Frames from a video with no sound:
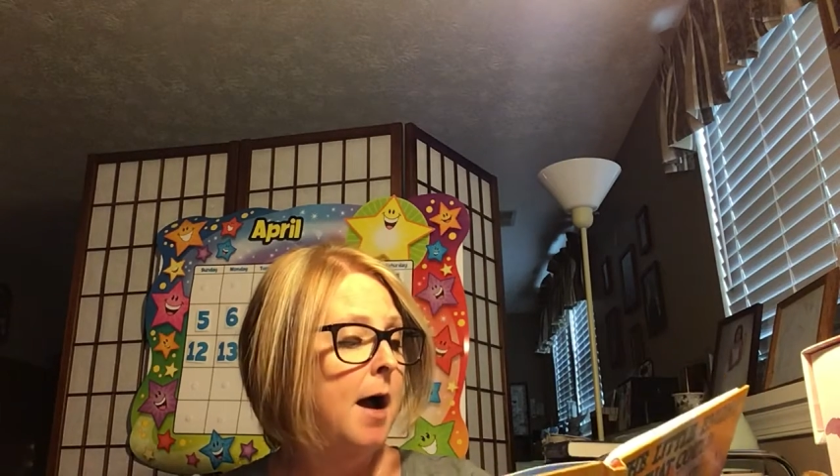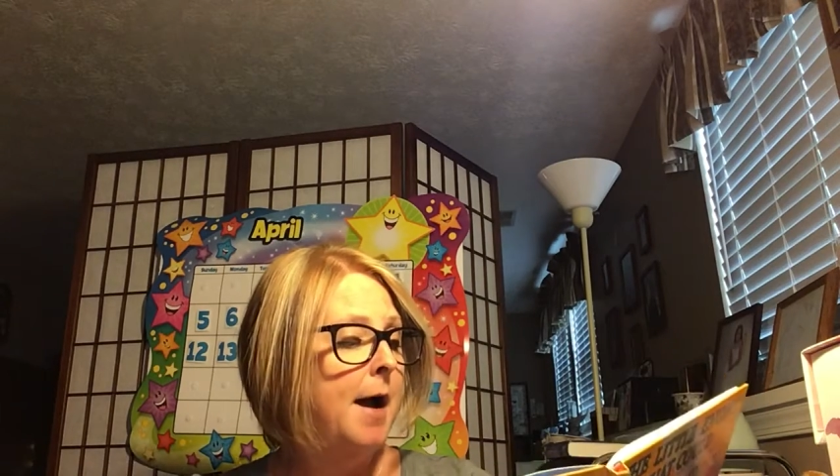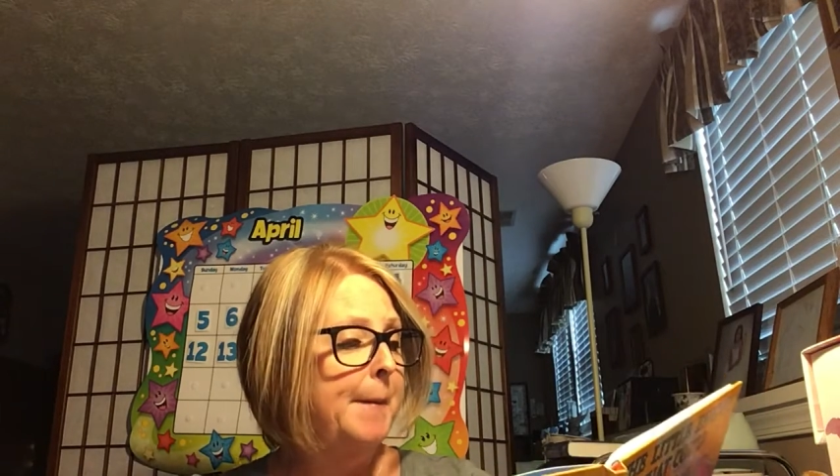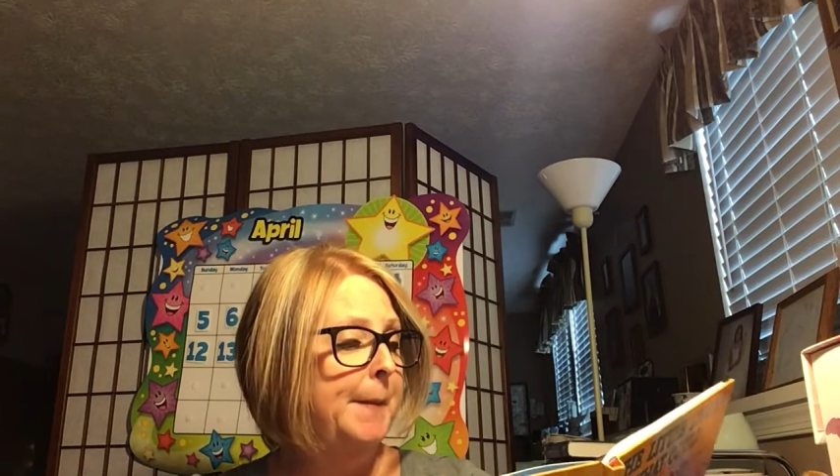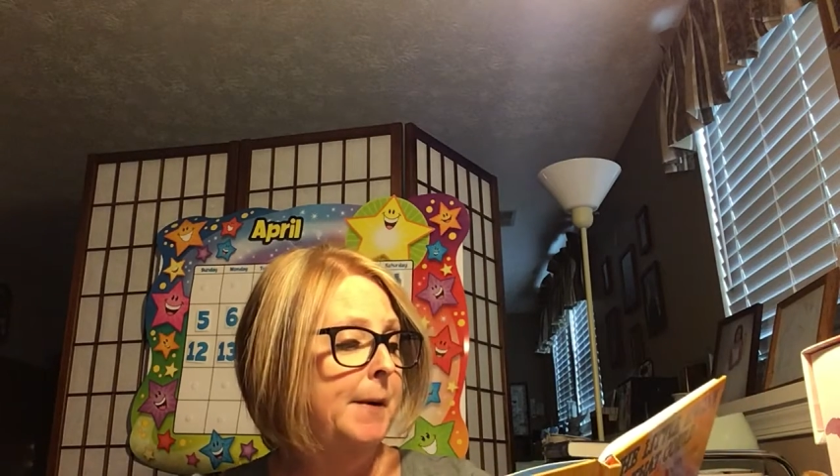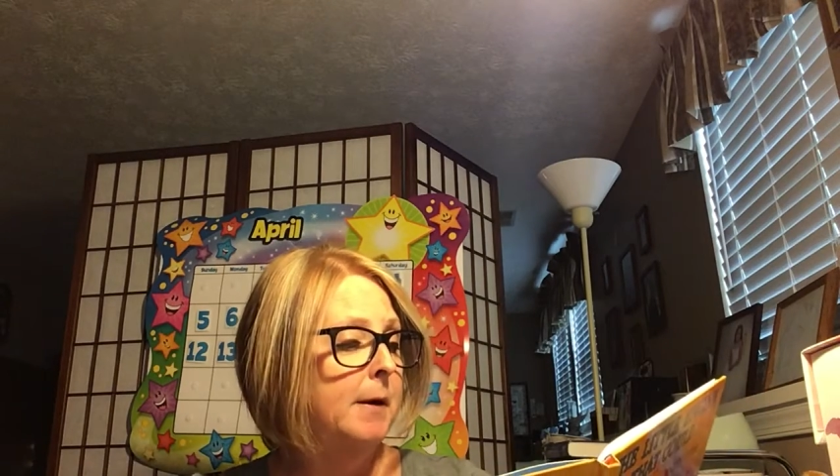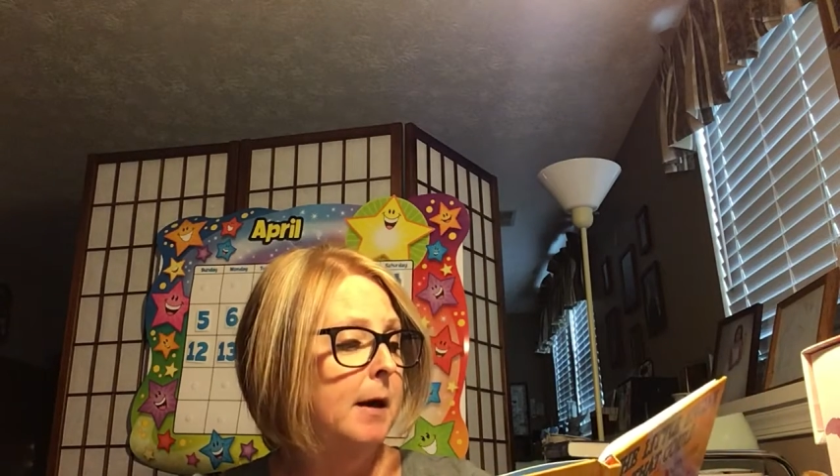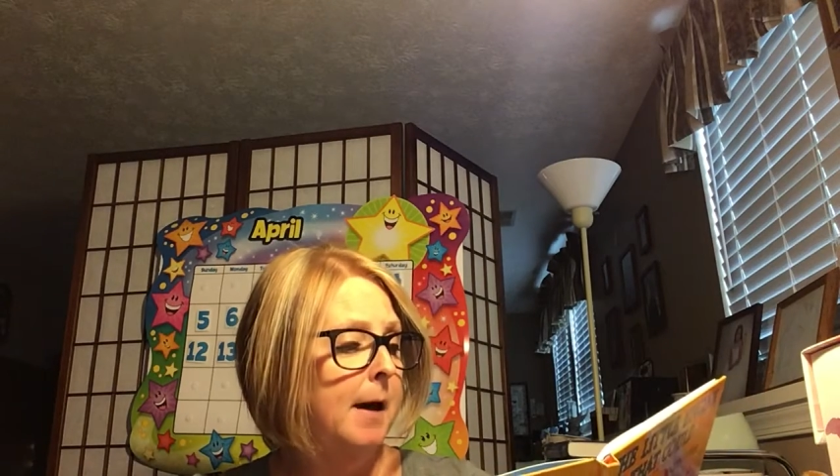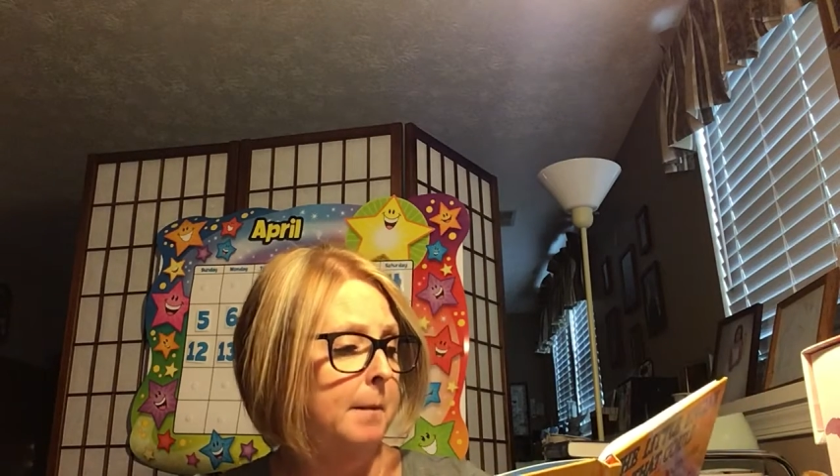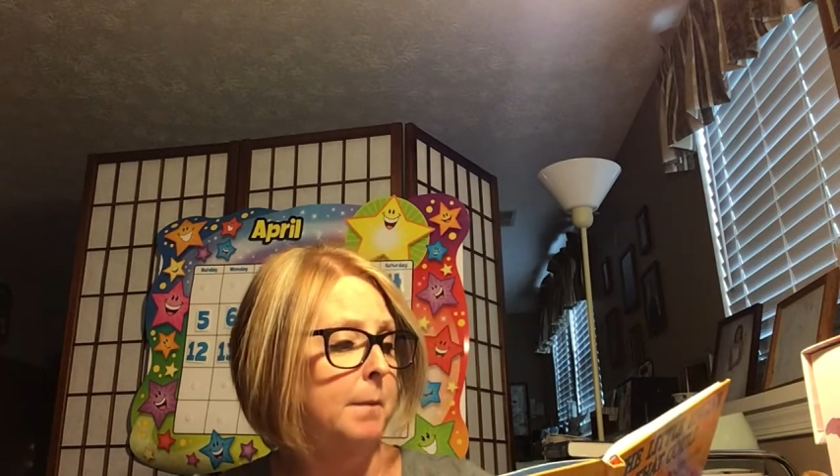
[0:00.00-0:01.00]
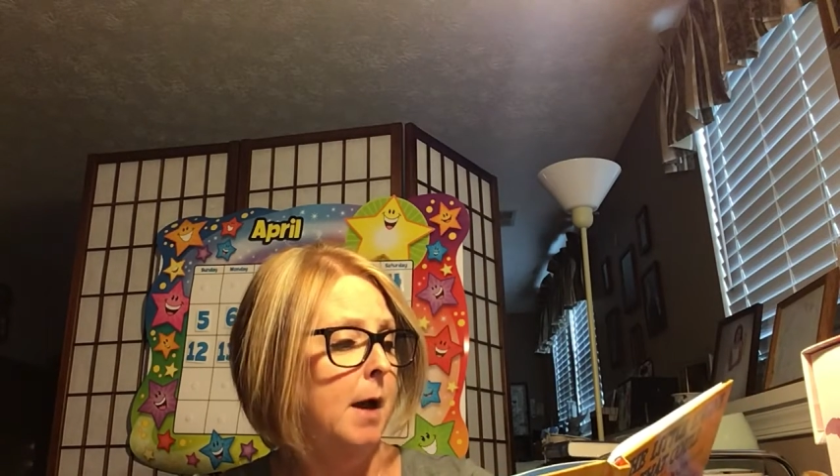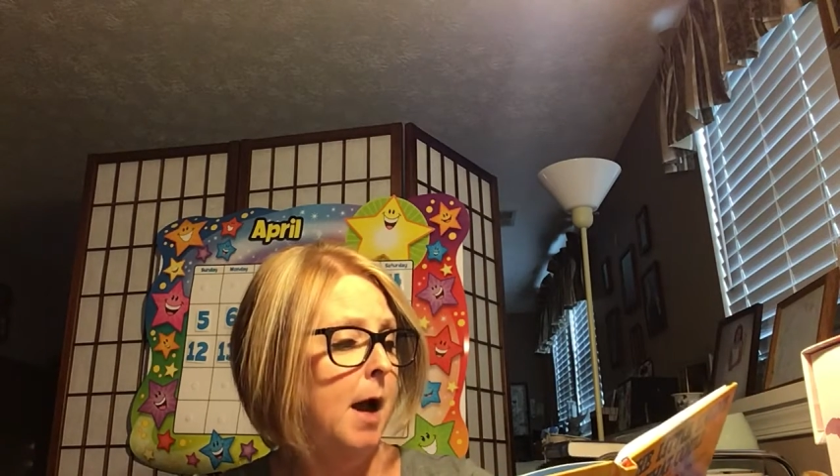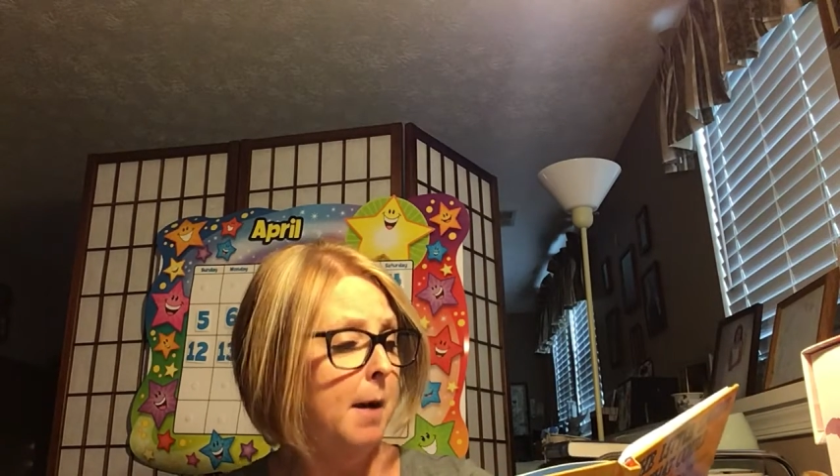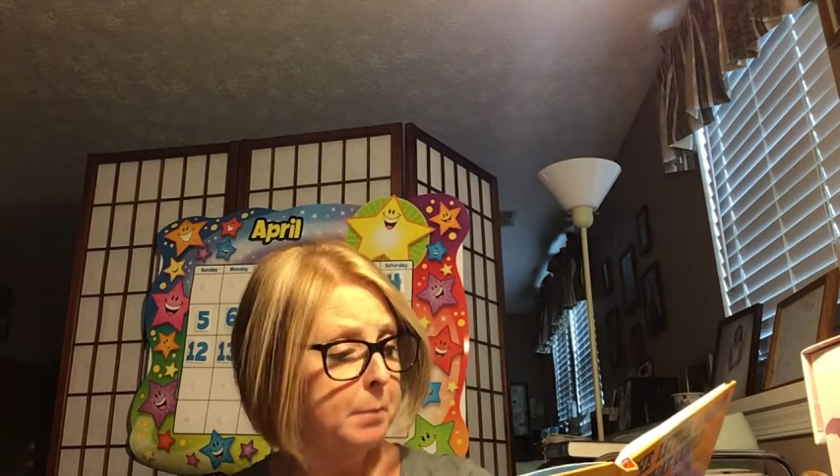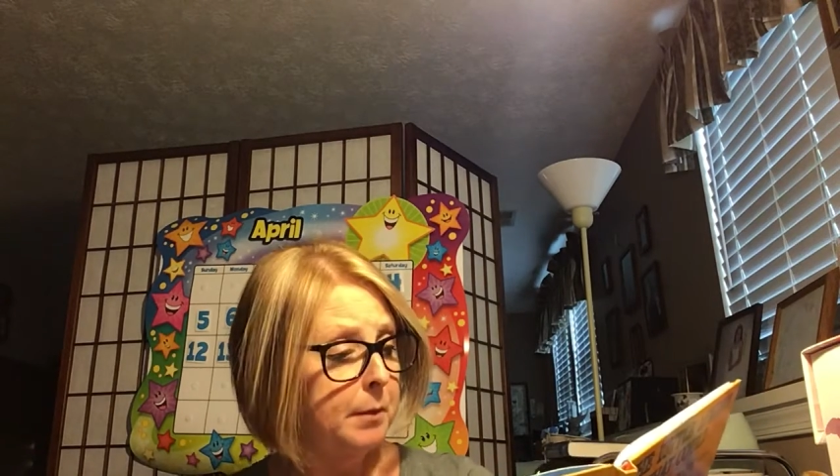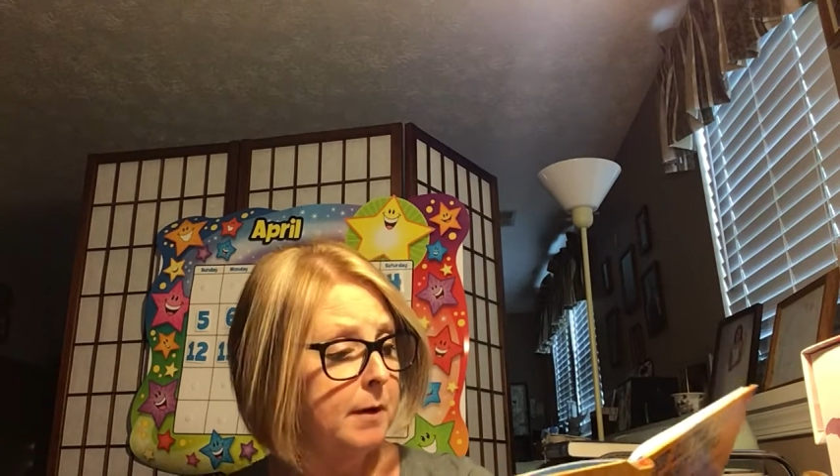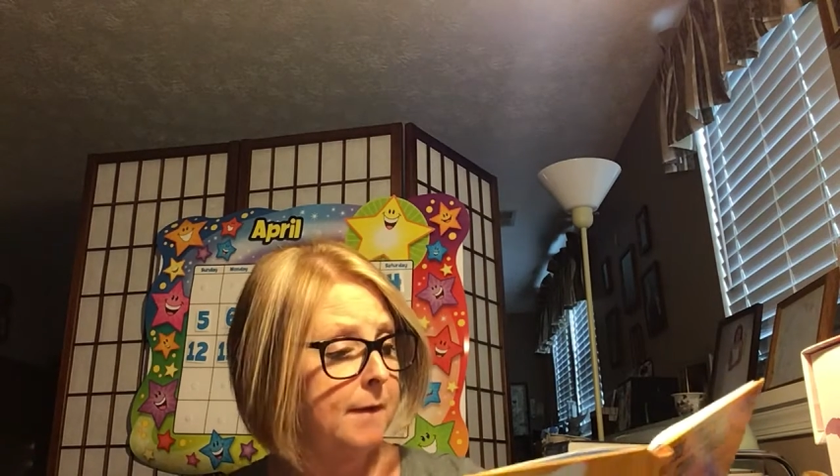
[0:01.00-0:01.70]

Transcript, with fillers: Up, up, up.